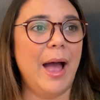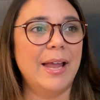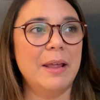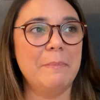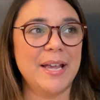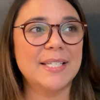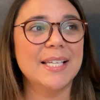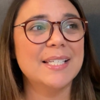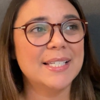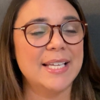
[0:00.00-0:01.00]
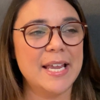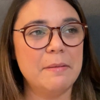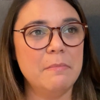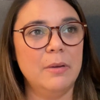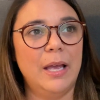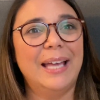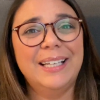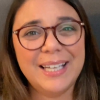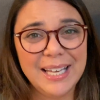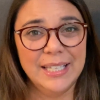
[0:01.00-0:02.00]
And it makes it seem, and
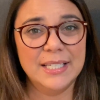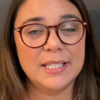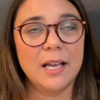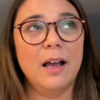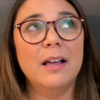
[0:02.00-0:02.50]
it is,